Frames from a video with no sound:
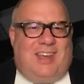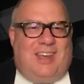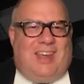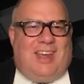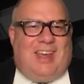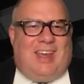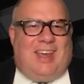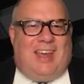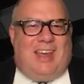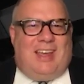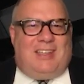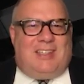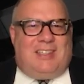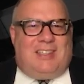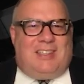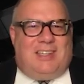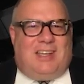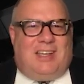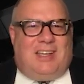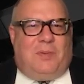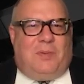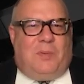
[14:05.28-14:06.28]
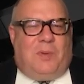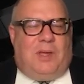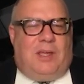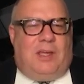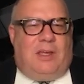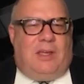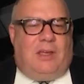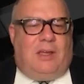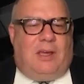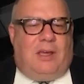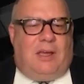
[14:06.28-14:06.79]
And
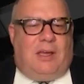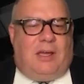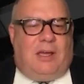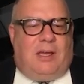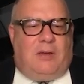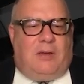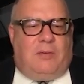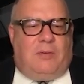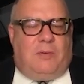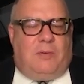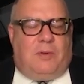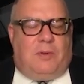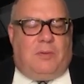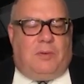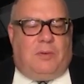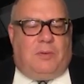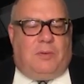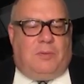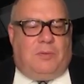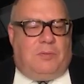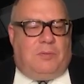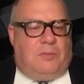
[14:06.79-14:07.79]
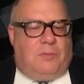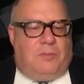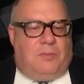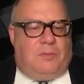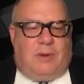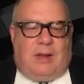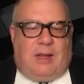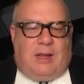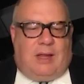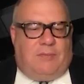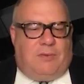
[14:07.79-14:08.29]
we
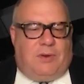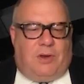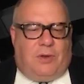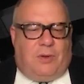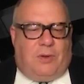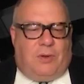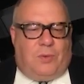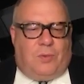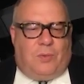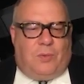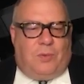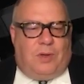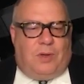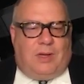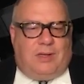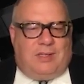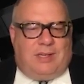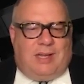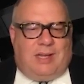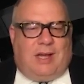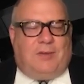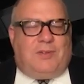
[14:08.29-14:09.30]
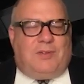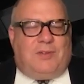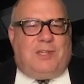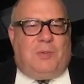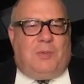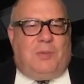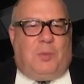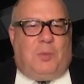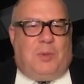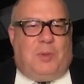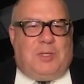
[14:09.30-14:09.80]
have no doubts that
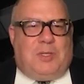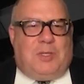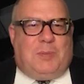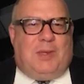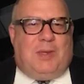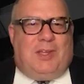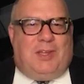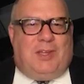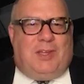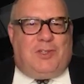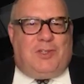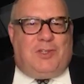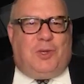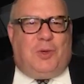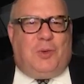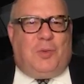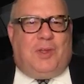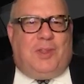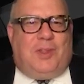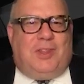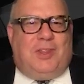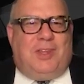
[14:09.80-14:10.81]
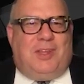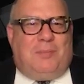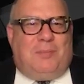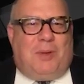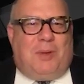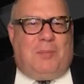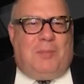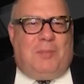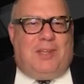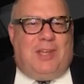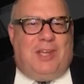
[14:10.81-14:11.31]
we'll be speaking to you when the
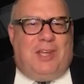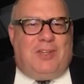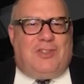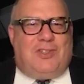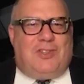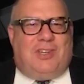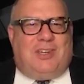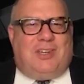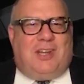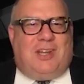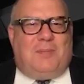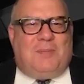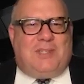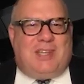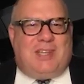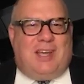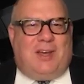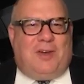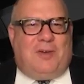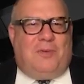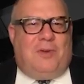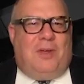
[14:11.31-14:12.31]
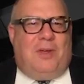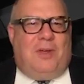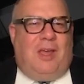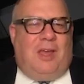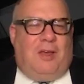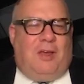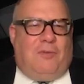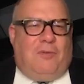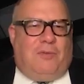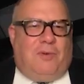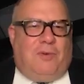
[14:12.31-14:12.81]
publication comes out
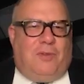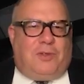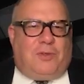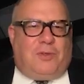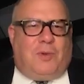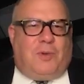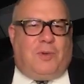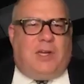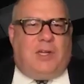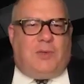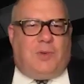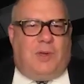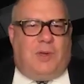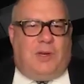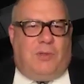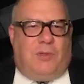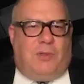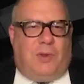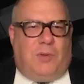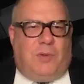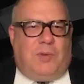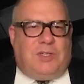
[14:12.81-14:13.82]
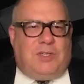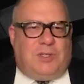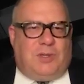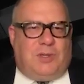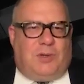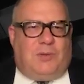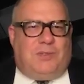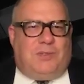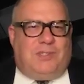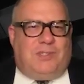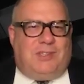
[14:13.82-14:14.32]
for the 2023
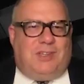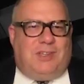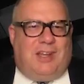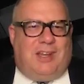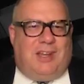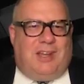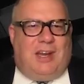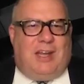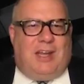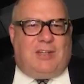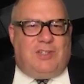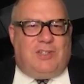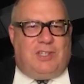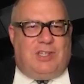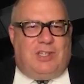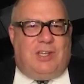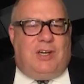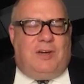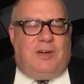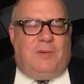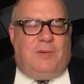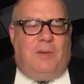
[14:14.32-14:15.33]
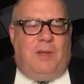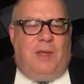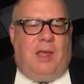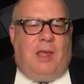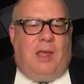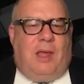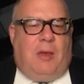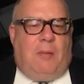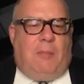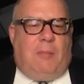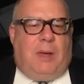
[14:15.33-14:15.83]
results next year.
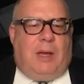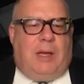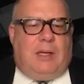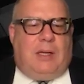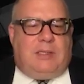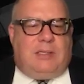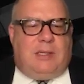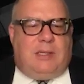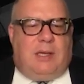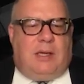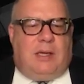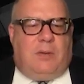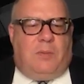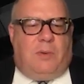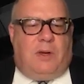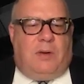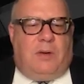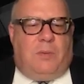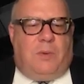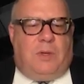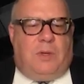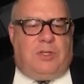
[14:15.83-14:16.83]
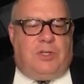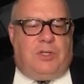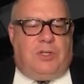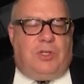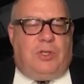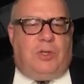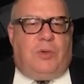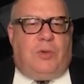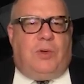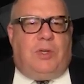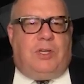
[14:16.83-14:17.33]
But I want to wish
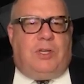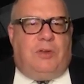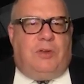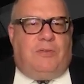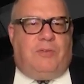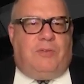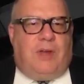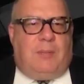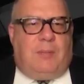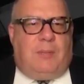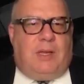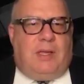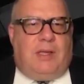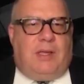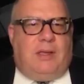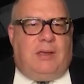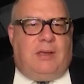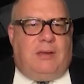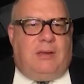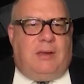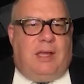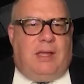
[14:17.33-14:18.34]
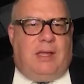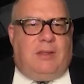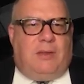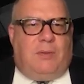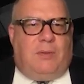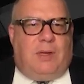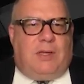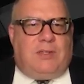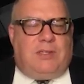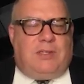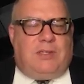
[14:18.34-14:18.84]
you and your family and the
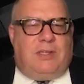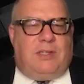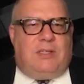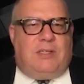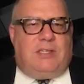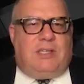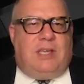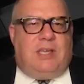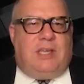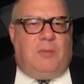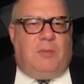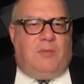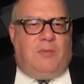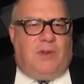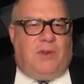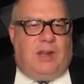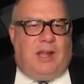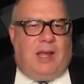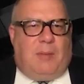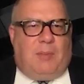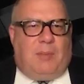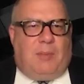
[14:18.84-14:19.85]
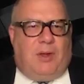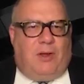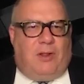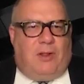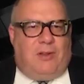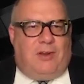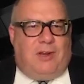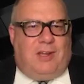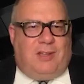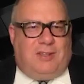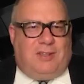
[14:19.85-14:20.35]
rest of the team a very happy
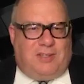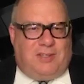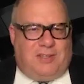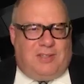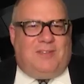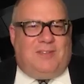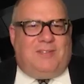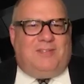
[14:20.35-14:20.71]
holidays.